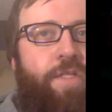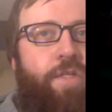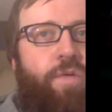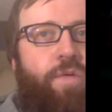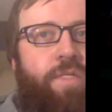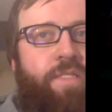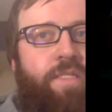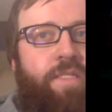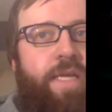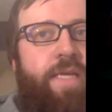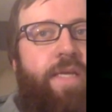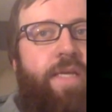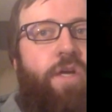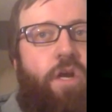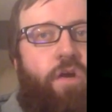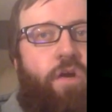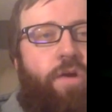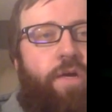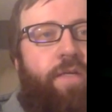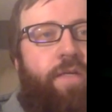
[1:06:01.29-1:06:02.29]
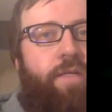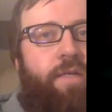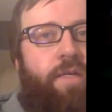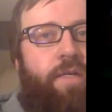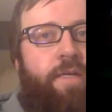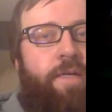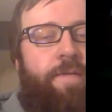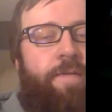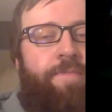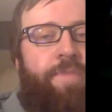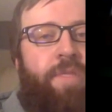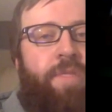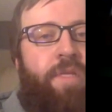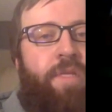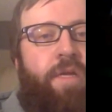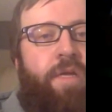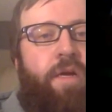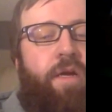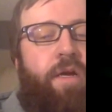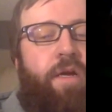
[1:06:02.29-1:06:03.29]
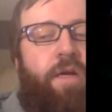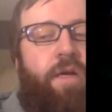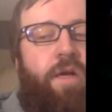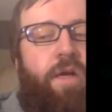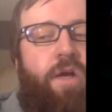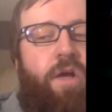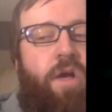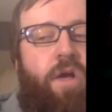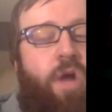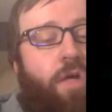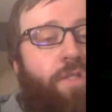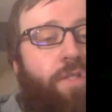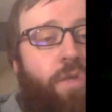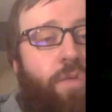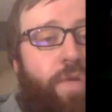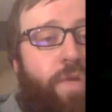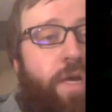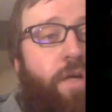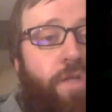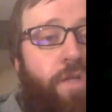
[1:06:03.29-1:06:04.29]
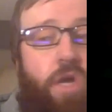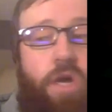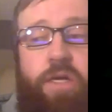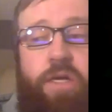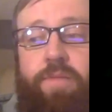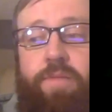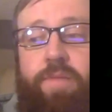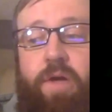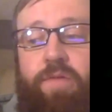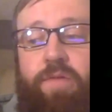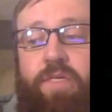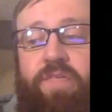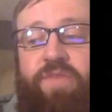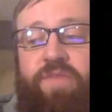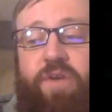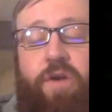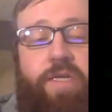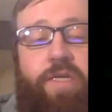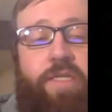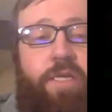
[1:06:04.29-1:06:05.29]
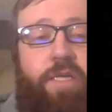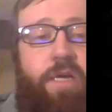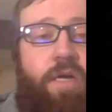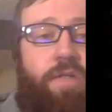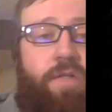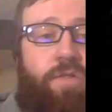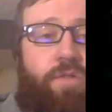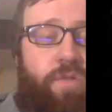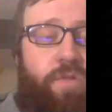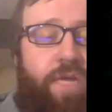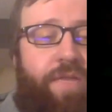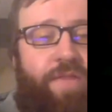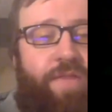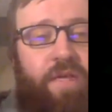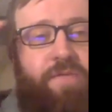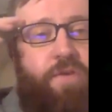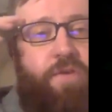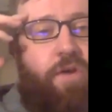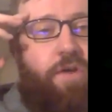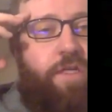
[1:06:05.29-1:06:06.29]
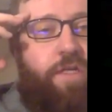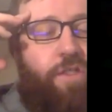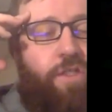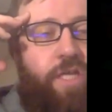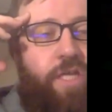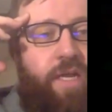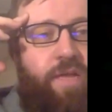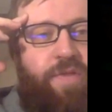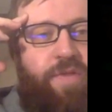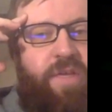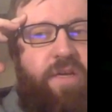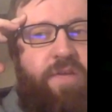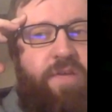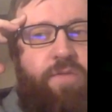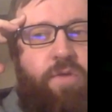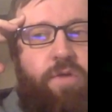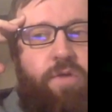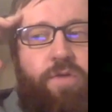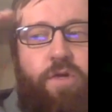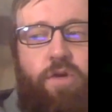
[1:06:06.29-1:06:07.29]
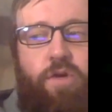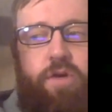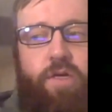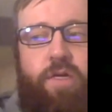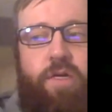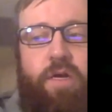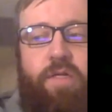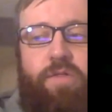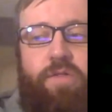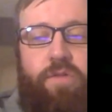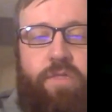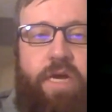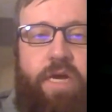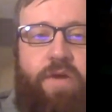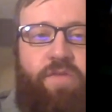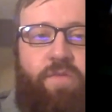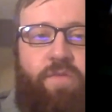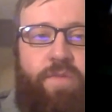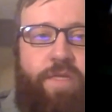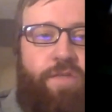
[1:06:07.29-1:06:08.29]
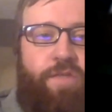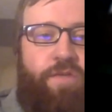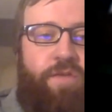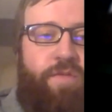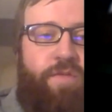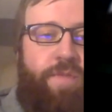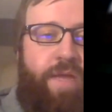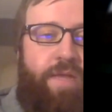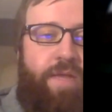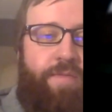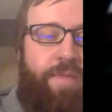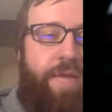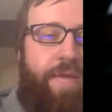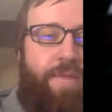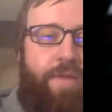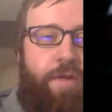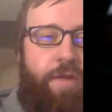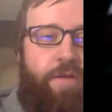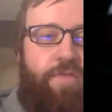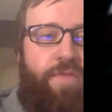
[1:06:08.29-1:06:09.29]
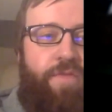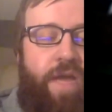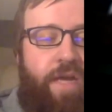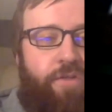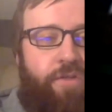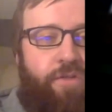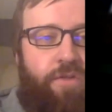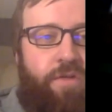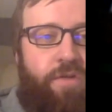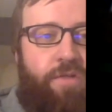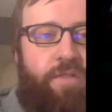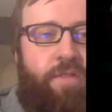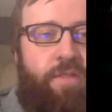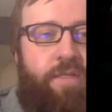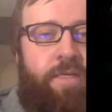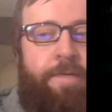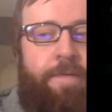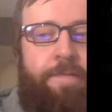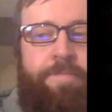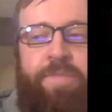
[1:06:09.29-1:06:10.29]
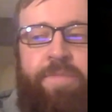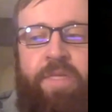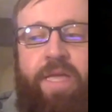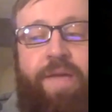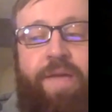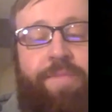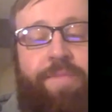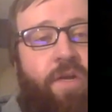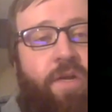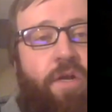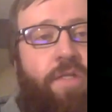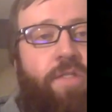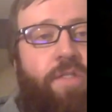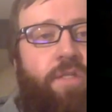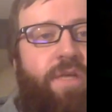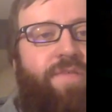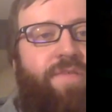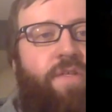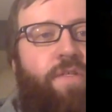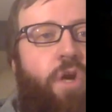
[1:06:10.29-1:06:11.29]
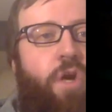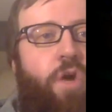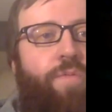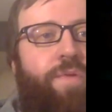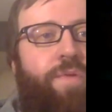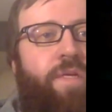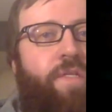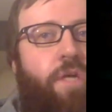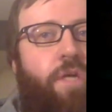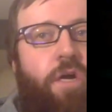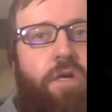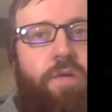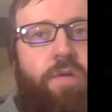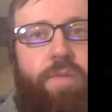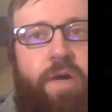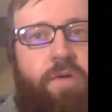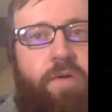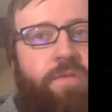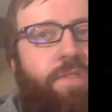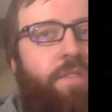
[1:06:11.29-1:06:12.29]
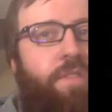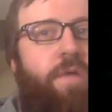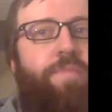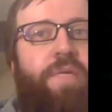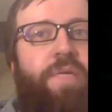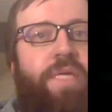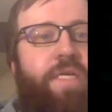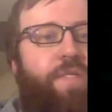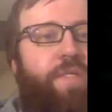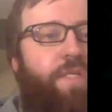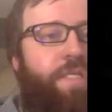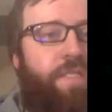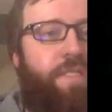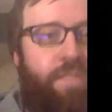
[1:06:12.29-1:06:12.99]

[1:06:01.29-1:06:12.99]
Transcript: So we're staying current. Uh, also, we are talking about these various consoles. So I think of current gen, I think of what are the current consoles out from each of the main, main manufacturers. But it also leaves us open to talk about some PC